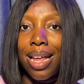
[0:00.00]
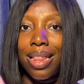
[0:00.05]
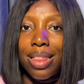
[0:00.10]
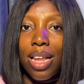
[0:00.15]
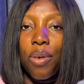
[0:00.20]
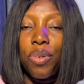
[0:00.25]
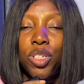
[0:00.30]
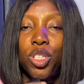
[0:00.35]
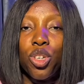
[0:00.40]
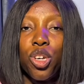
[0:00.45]

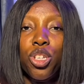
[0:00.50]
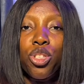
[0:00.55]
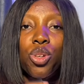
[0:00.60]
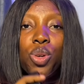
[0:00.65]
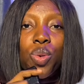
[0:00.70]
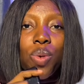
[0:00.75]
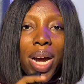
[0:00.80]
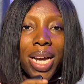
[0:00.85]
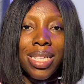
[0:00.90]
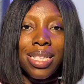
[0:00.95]
Now it's going
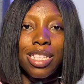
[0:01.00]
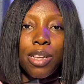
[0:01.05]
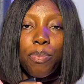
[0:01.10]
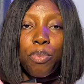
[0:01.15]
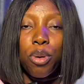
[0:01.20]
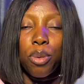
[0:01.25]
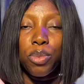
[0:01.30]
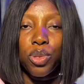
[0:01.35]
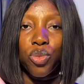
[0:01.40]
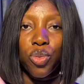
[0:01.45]
to write the
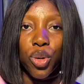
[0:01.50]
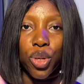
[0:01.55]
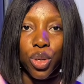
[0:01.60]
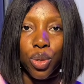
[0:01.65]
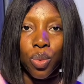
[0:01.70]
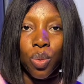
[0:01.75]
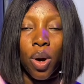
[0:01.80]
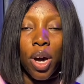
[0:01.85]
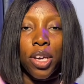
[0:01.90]
prompt for you,